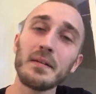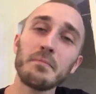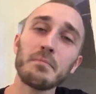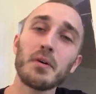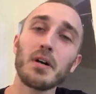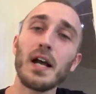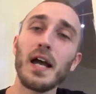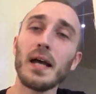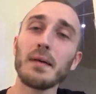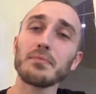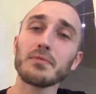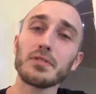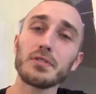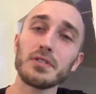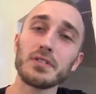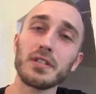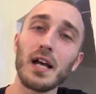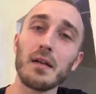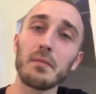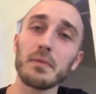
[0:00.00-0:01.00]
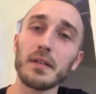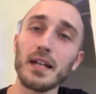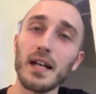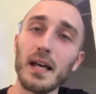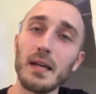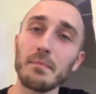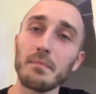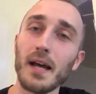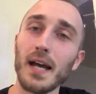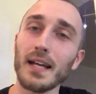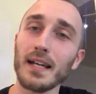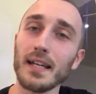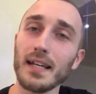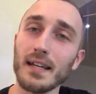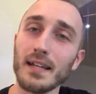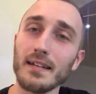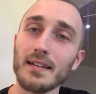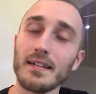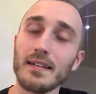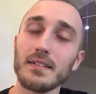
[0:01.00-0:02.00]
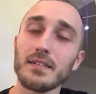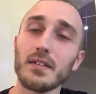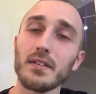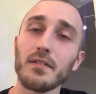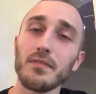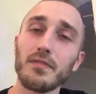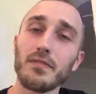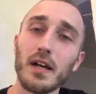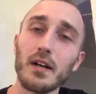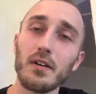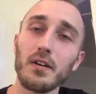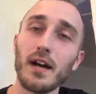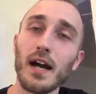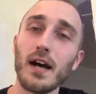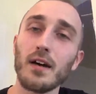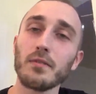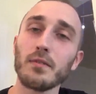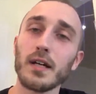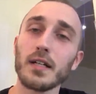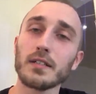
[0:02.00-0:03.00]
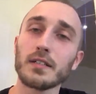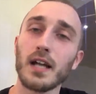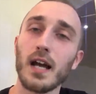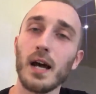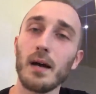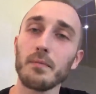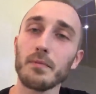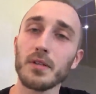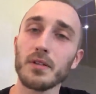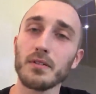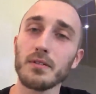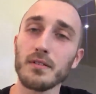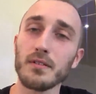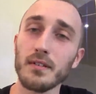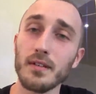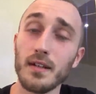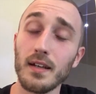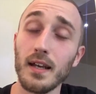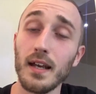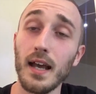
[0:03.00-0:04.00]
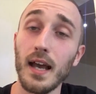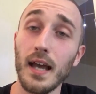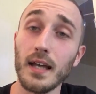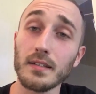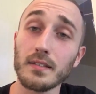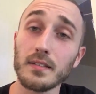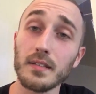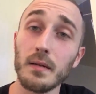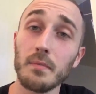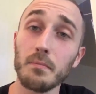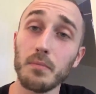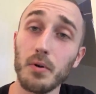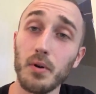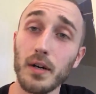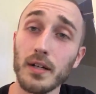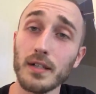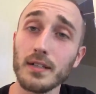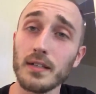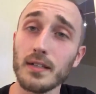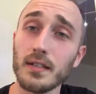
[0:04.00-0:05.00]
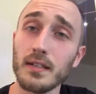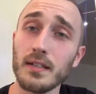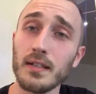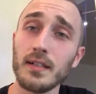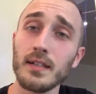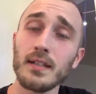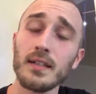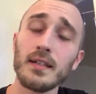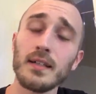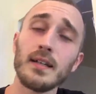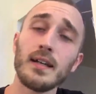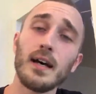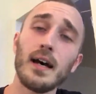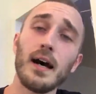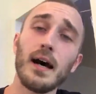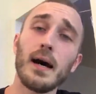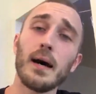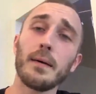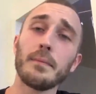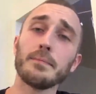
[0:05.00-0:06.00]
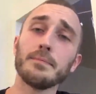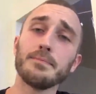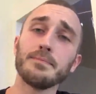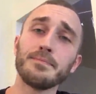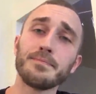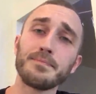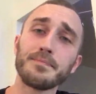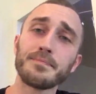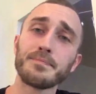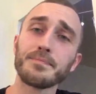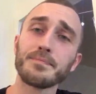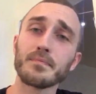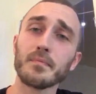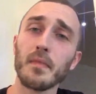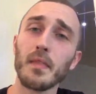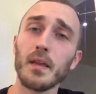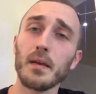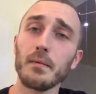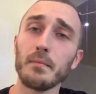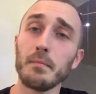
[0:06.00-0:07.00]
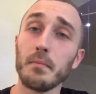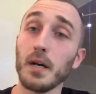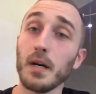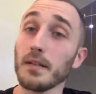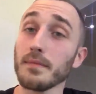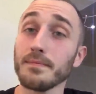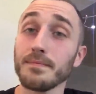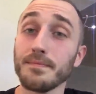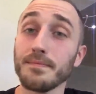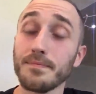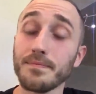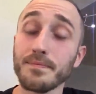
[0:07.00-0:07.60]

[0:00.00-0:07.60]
perhaps you shall be let back in to the federal outrage commune at some point. But